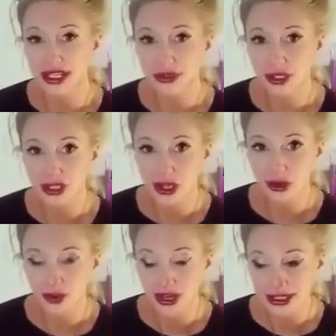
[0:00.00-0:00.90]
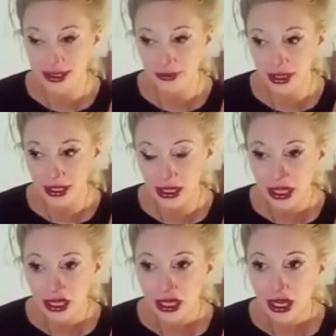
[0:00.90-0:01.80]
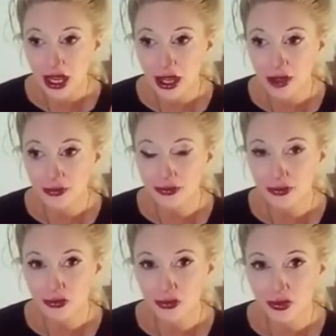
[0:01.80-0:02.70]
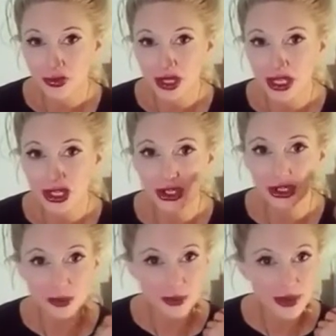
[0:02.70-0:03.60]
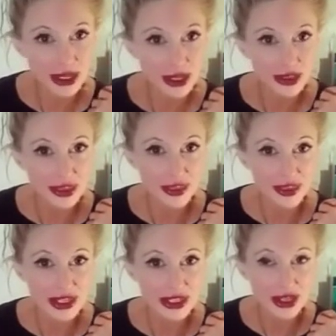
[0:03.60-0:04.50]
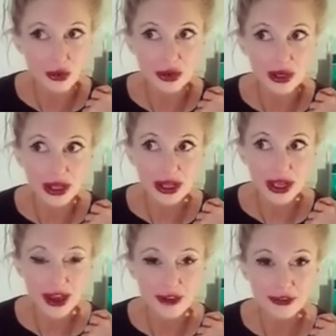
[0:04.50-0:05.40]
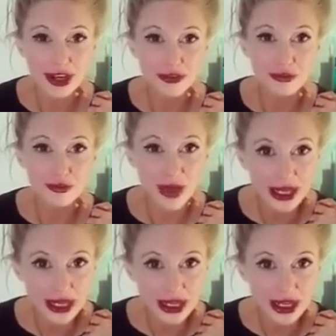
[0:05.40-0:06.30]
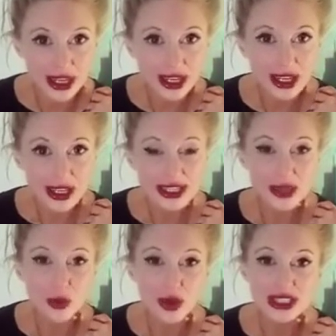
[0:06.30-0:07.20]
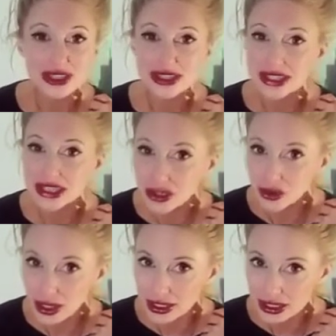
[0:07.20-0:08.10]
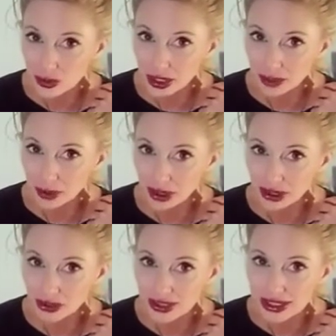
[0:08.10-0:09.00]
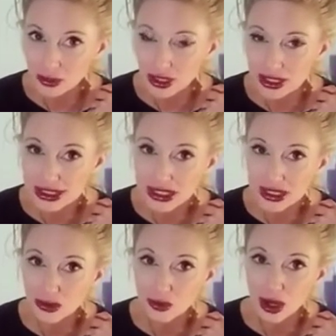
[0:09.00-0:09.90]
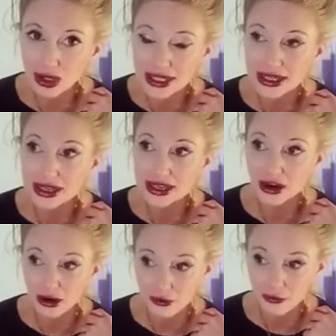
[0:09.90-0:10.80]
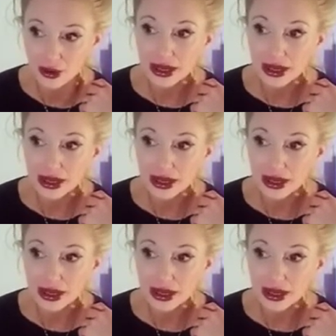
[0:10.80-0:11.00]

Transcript: just want to clarify something. Um, it could be that they don't have enough money because they want to see you as the Queen of Pentacles. They want to see you well taken care of